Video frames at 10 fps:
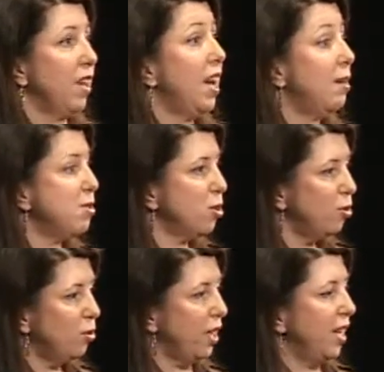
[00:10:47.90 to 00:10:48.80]

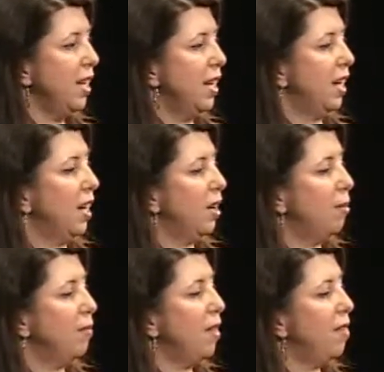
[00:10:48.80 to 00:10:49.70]
Absolutely.
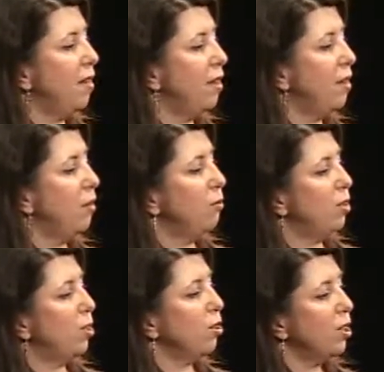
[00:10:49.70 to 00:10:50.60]

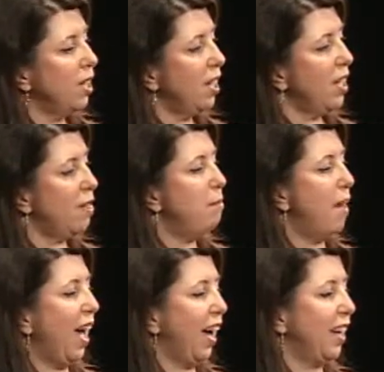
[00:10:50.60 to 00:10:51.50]
When you're looking at the
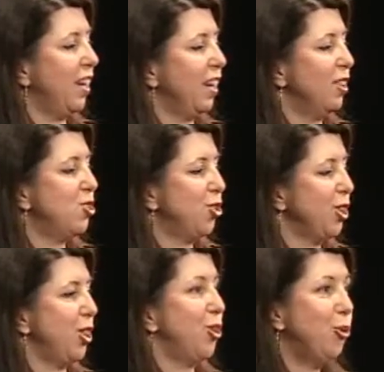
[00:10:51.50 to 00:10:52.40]
back,
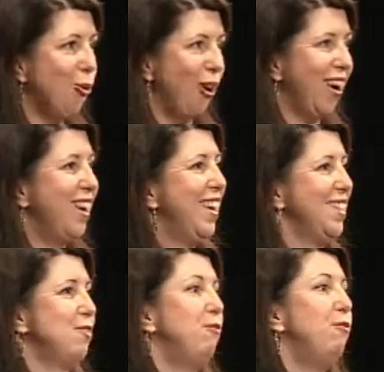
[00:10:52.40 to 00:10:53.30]
certainly the core
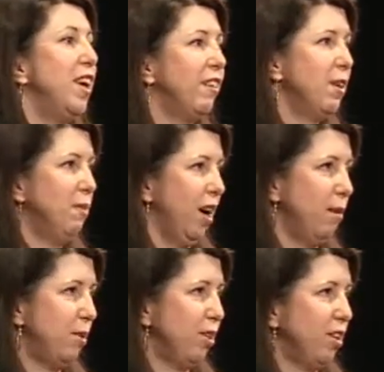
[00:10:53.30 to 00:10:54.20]
is a very
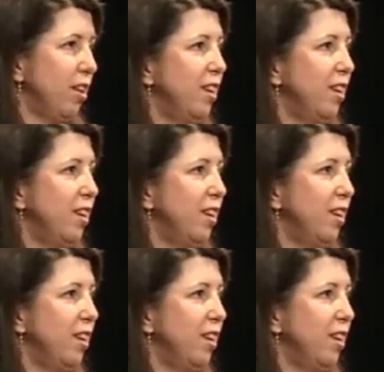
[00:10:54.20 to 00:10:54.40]
popular.